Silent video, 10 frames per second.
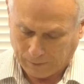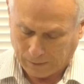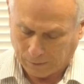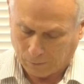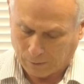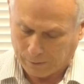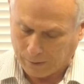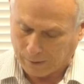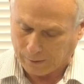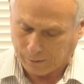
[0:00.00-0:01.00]
And the Lord
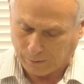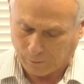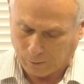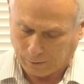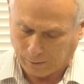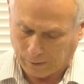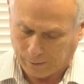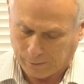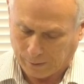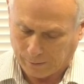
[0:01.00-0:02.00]
said, Listen to what the
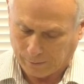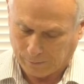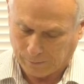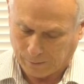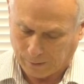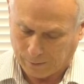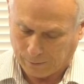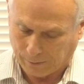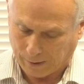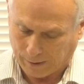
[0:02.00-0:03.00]
unjust
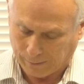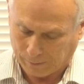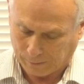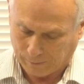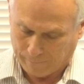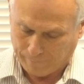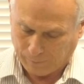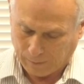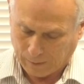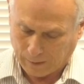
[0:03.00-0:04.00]
judge says.
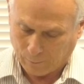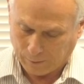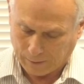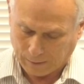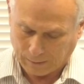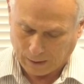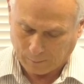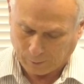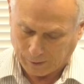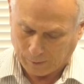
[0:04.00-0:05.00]
And will not
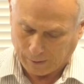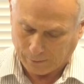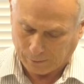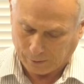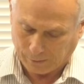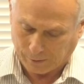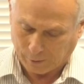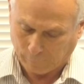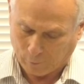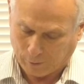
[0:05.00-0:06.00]
God bring about
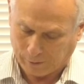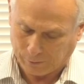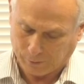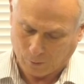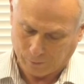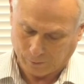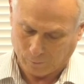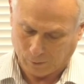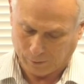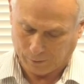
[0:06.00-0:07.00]
justice for his
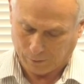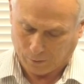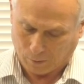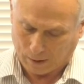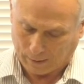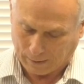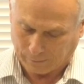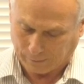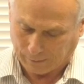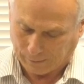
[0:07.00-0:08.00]
chosen ones who cry
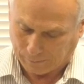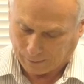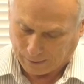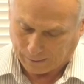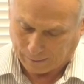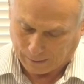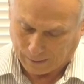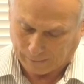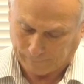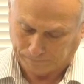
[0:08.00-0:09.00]
out to him day and
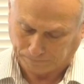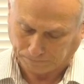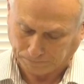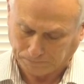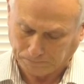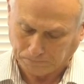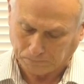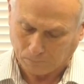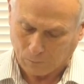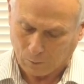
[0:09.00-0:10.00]
night?
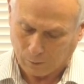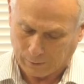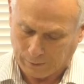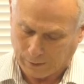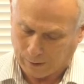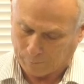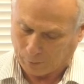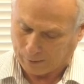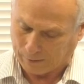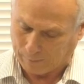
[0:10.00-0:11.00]
Will he keep
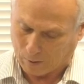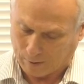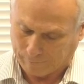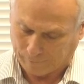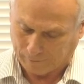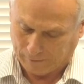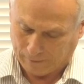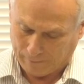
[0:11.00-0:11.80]
putting them off?